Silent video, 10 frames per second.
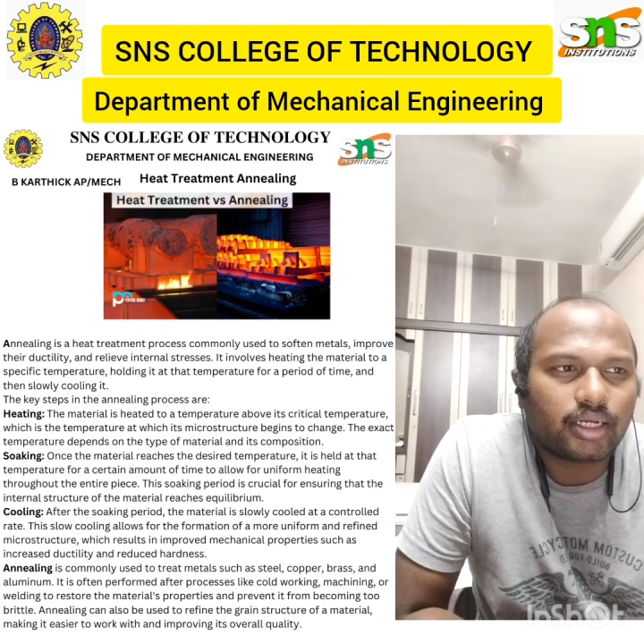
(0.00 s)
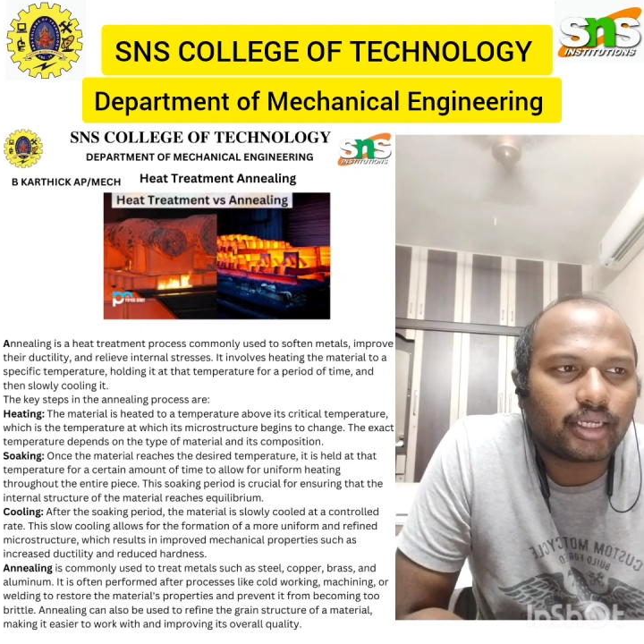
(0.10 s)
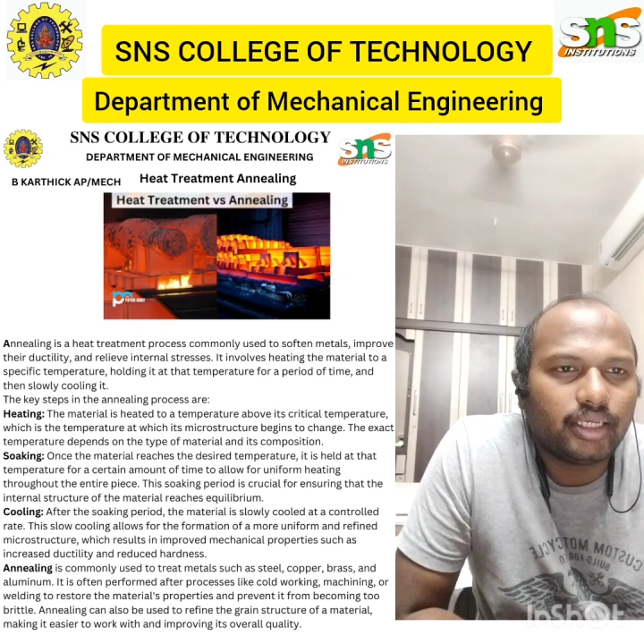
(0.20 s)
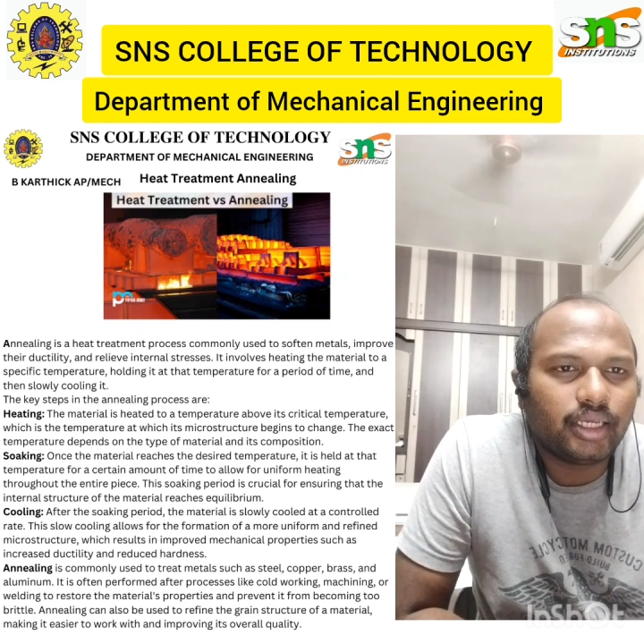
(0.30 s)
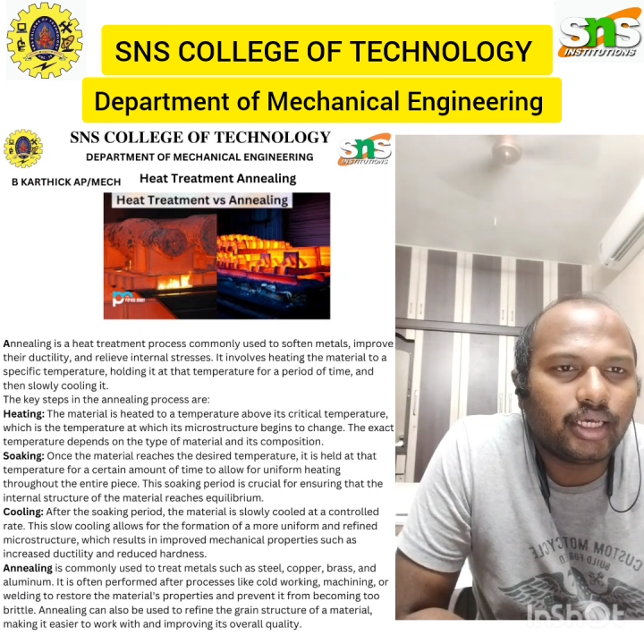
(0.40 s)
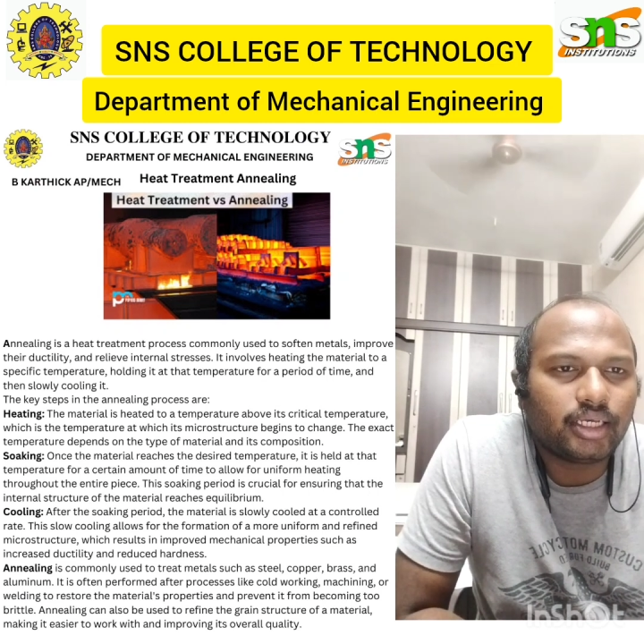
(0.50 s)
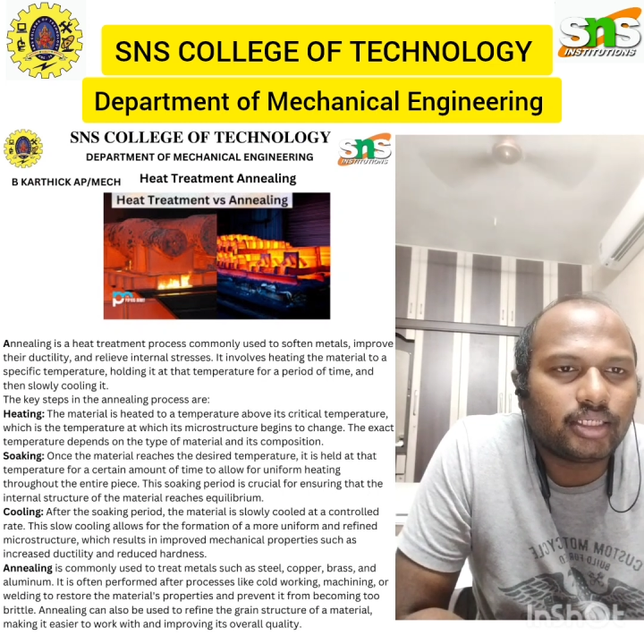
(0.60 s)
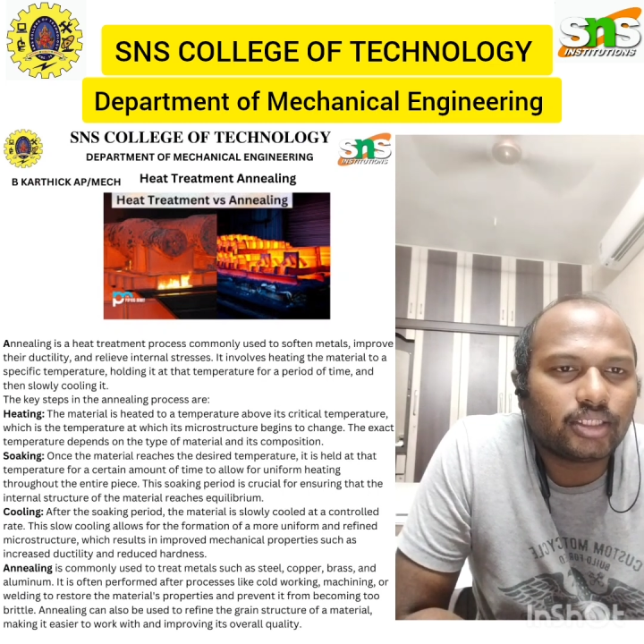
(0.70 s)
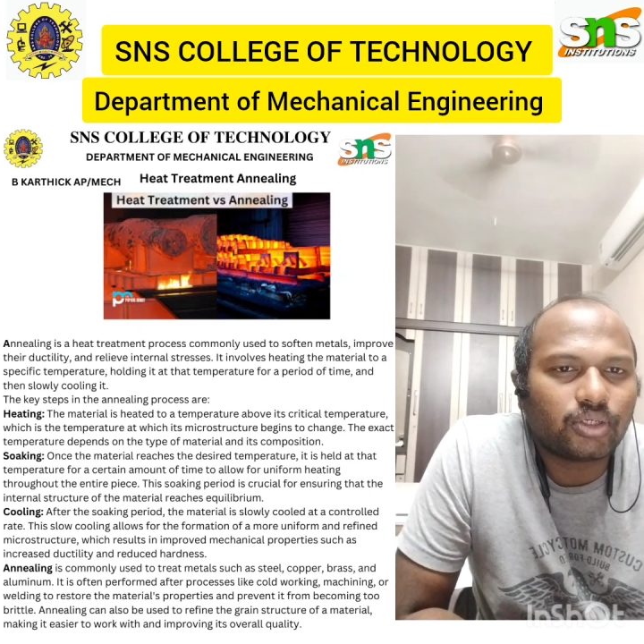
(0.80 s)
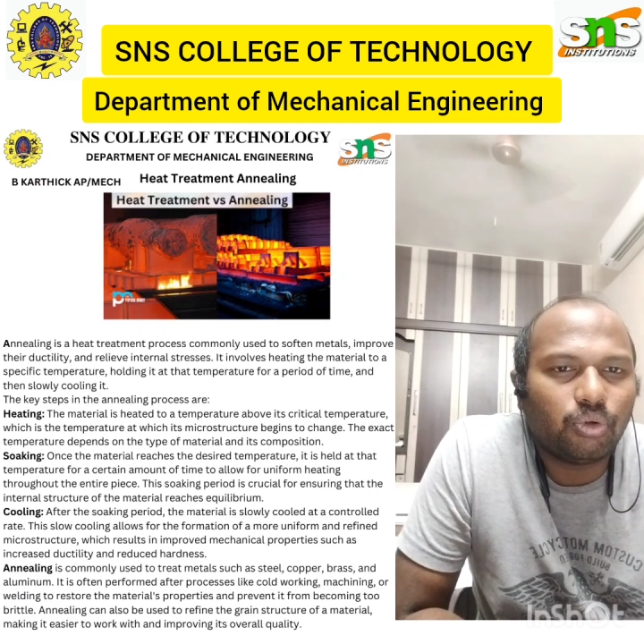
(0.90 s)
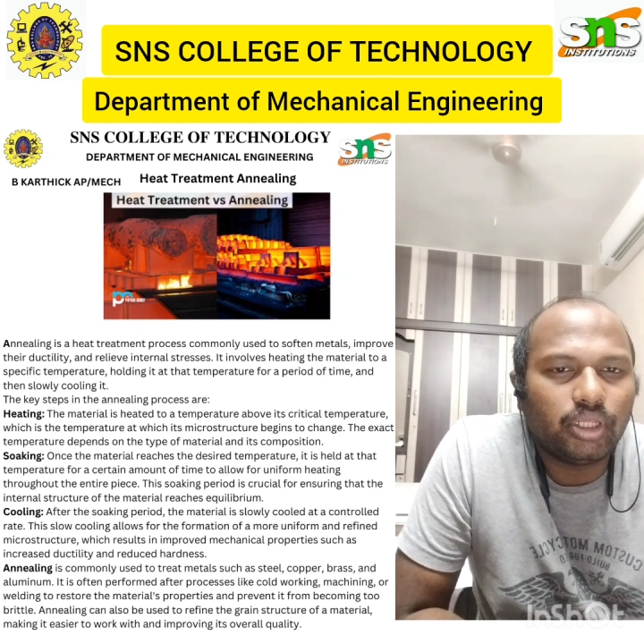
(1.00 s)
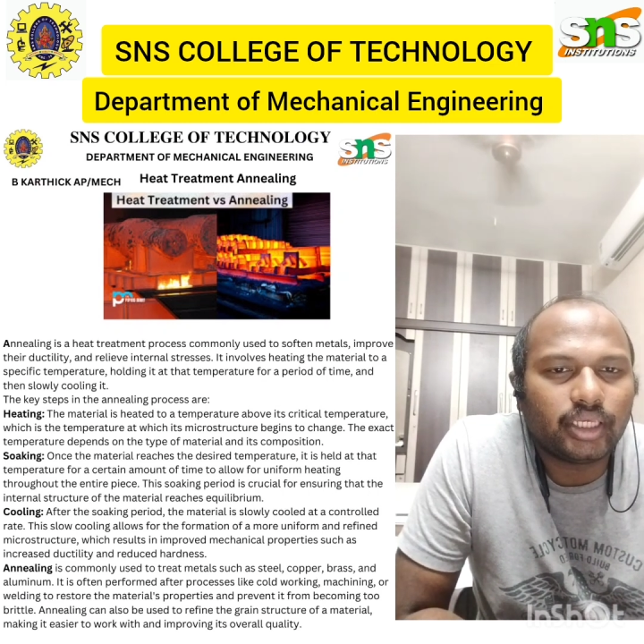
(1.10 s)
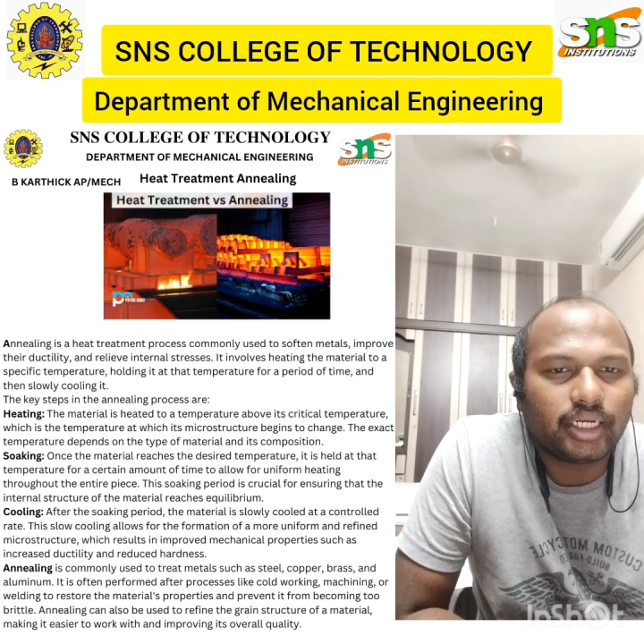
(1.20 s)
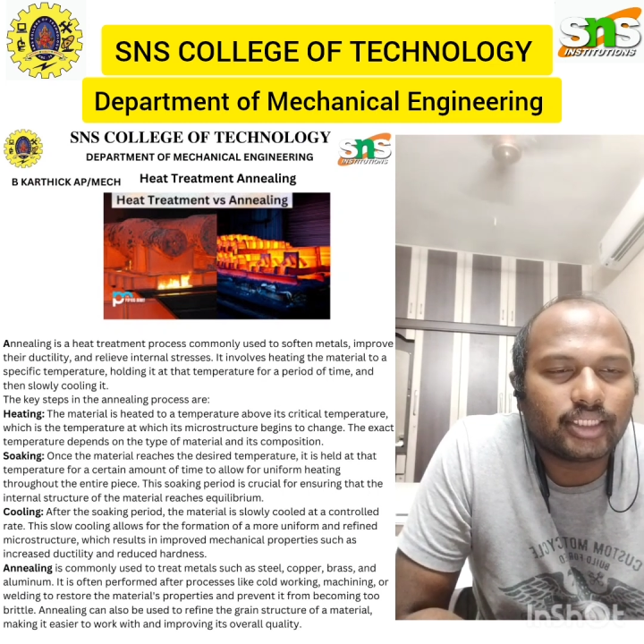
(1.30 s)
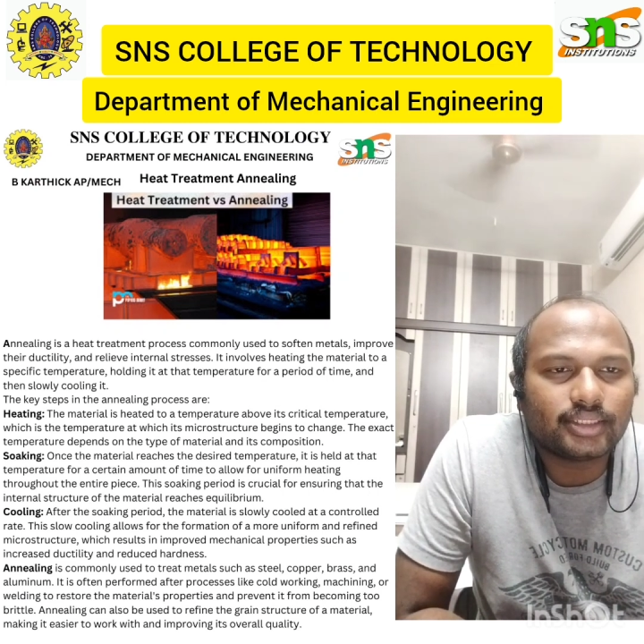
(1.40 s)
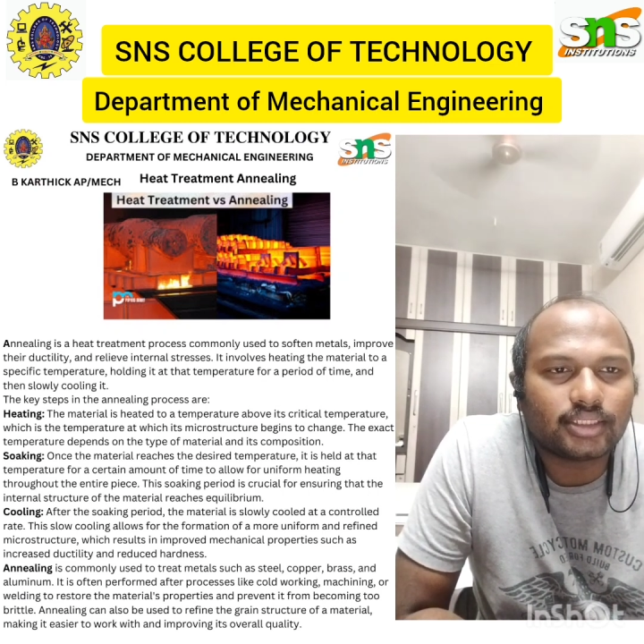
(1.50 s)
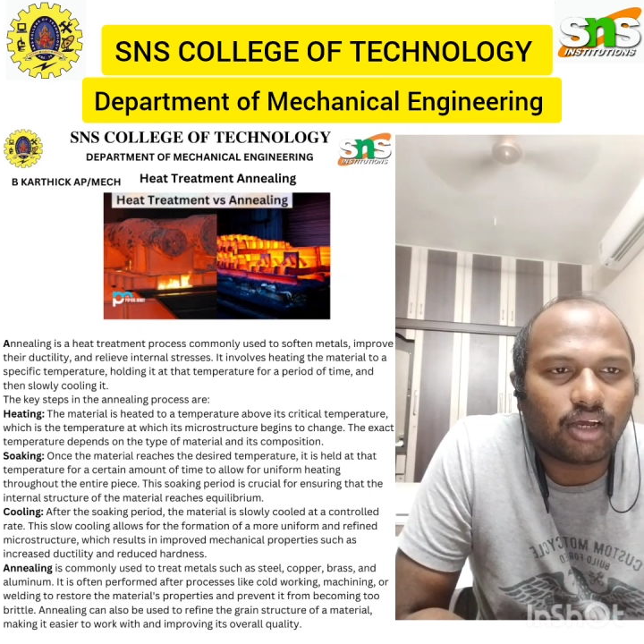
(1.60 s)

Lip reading: Here the cooling rate is